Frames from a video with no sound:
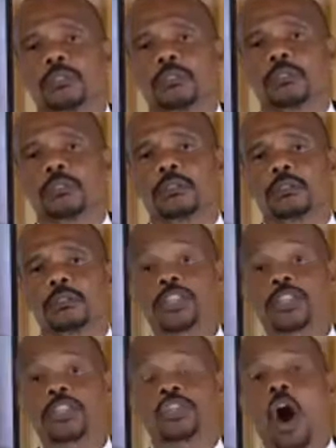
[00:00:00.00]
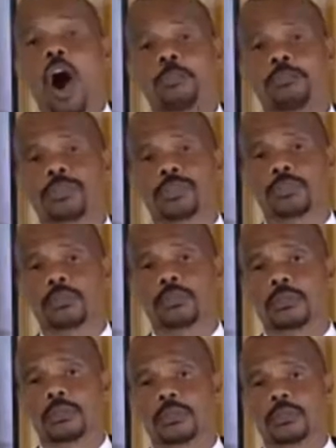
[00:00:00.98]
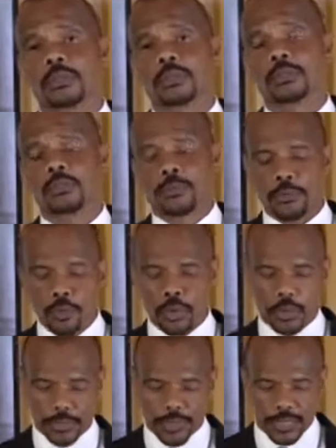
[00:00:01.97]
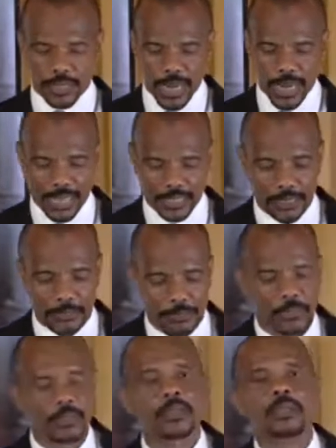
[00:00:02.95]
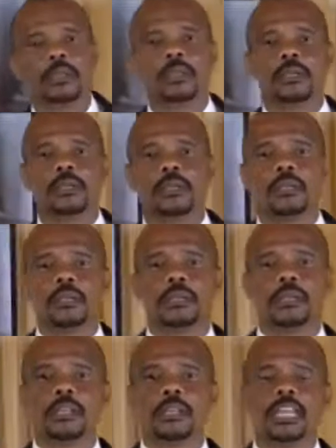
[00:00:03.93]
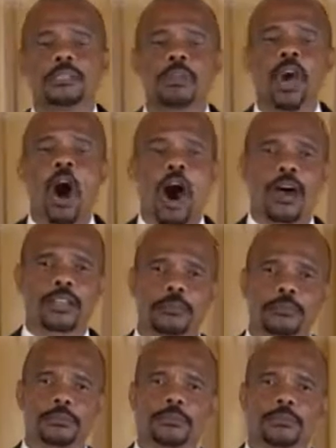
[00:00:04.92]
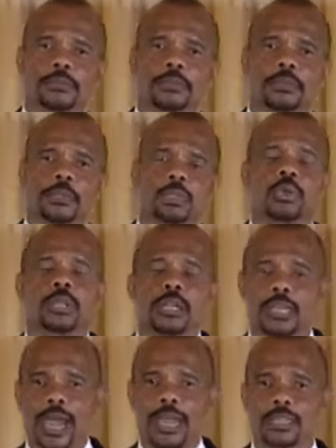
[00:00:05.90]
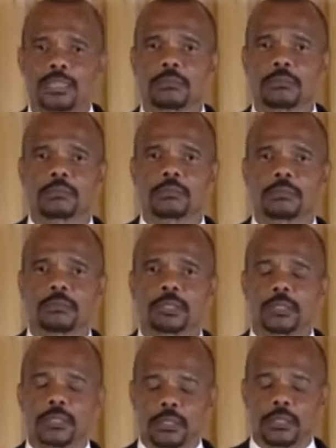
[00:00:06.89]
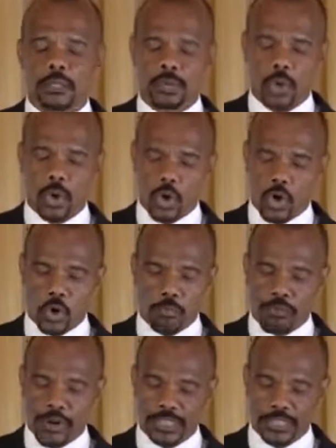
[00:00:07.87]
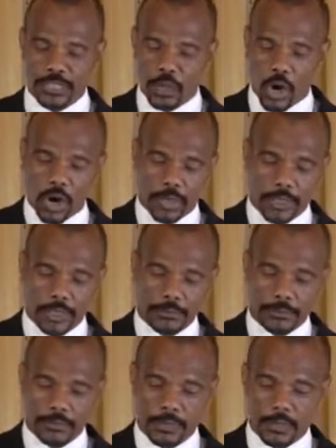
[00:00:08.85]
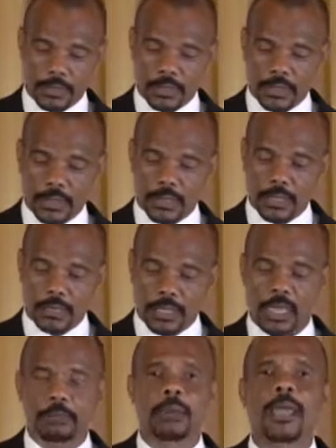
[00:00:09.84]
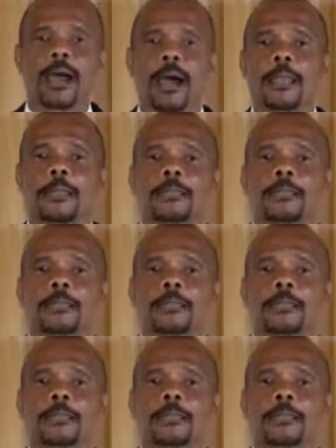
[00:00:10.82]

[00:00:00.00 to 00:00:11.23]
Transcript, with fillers: through the storms, through the night. Lead me on to the light. Oh, precious Lord, take my hand.